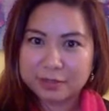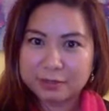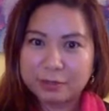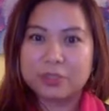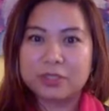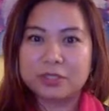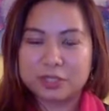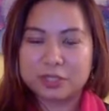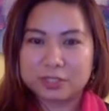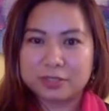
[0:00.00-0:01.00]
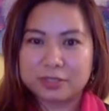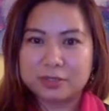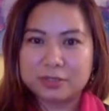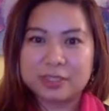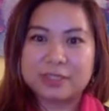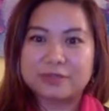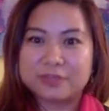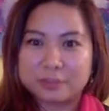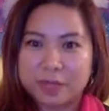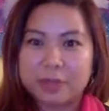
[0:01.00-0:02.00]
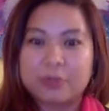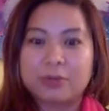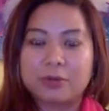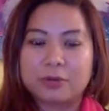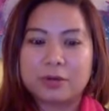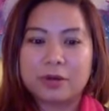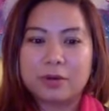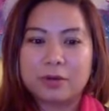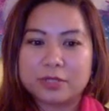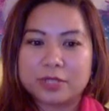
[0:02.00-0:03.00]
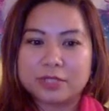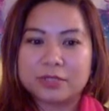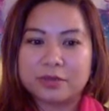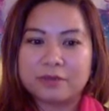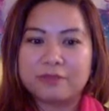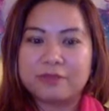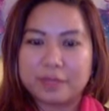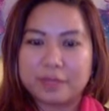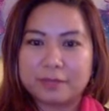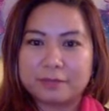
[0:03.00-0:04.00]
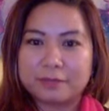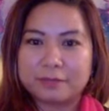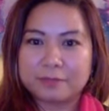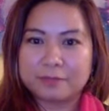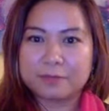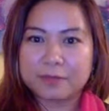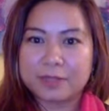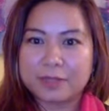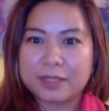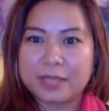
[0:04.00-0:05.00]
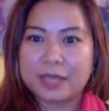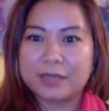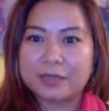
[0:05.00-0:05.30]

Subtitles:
more than just sense of smell or sense of feeling. Yeah?